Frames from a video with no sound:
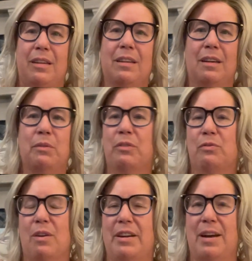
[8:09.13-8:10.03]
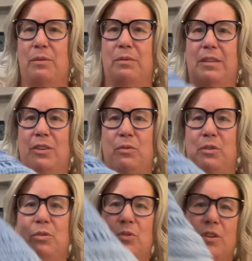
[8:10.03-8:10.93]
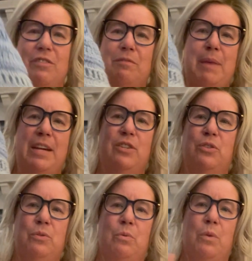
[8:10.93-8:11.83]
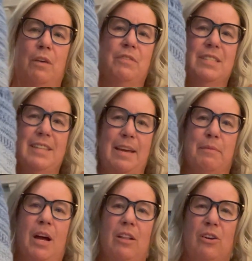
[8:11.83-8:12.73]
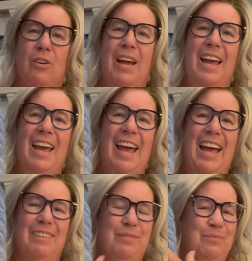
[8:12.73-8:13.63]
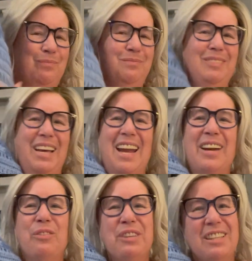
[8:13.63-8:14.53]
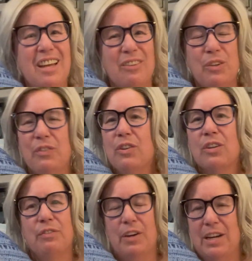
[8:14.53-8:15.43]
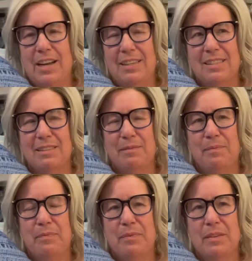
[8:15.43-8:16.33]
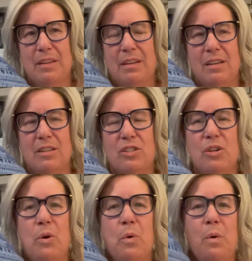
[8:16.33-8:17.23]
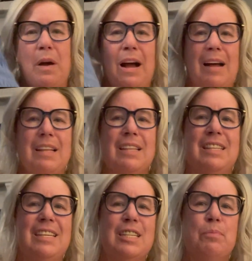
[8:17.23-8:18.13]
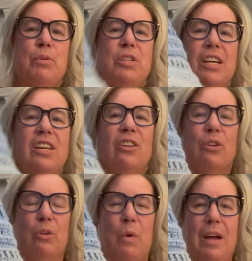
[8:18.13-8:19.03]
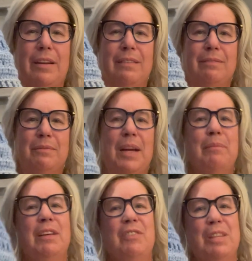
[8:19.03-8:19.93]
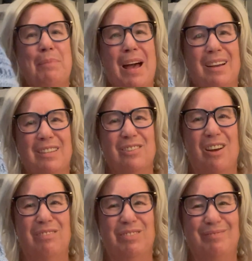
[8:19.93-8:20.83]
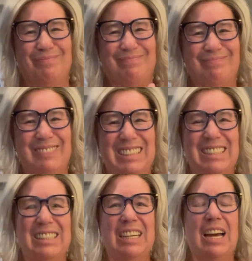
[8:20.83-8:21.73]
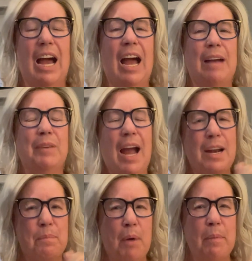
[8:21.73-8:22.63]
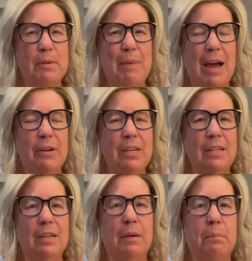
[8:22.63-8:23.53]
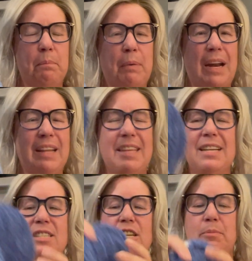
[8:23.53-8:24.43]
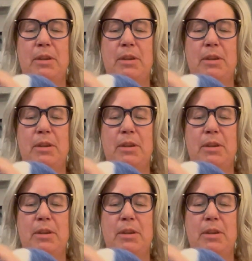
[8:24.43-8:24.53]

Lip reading: it would have run out. You couldn't have made 2 of the same color. And I don't think that would have looked very nice. So this particular one, I'm leaving the pockets off. I'm kind of bummed about it, but I think it's going to be